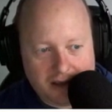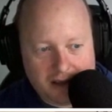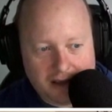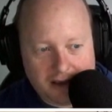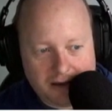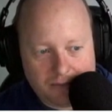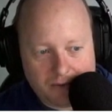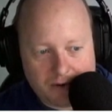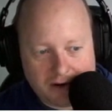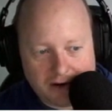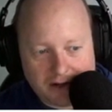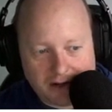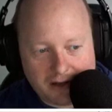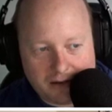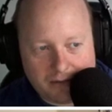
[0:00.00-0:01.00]
And
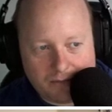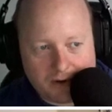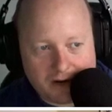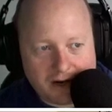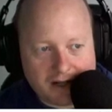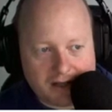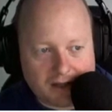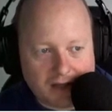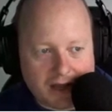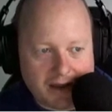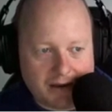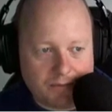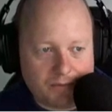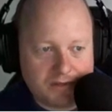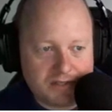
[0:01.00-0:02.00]
we're gonna
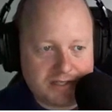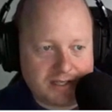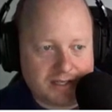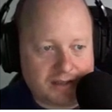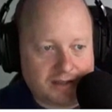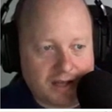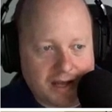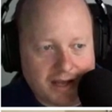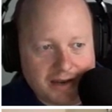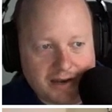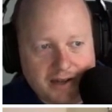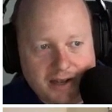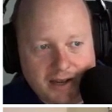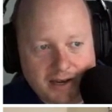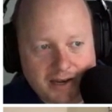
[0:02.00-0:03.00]
glide. Where's the
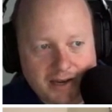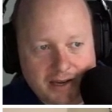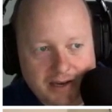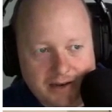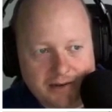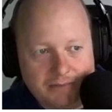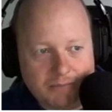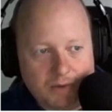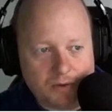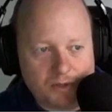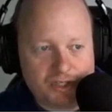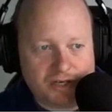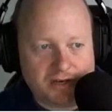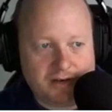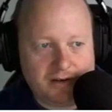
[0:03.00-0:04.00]
glide? I need
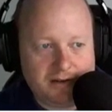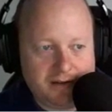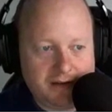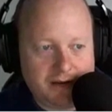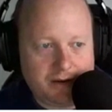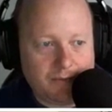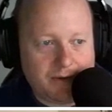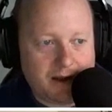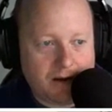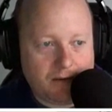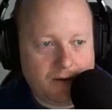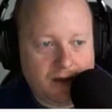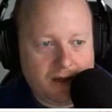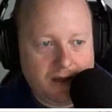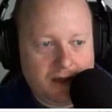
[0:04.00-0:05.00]
motion. Here we
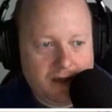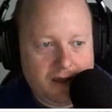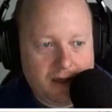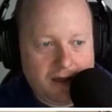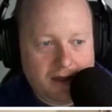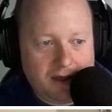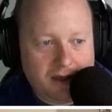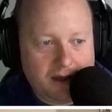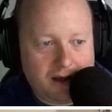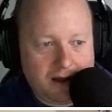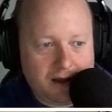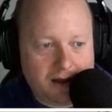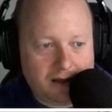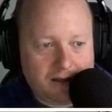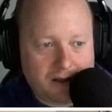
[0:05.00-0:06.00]
go.
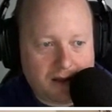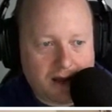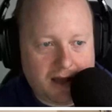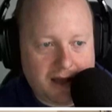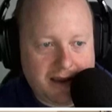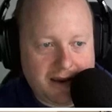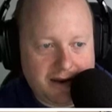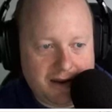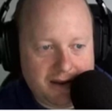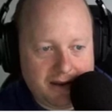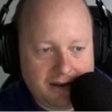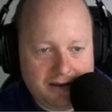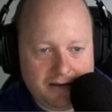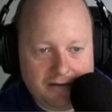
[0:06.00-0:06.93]
Glide.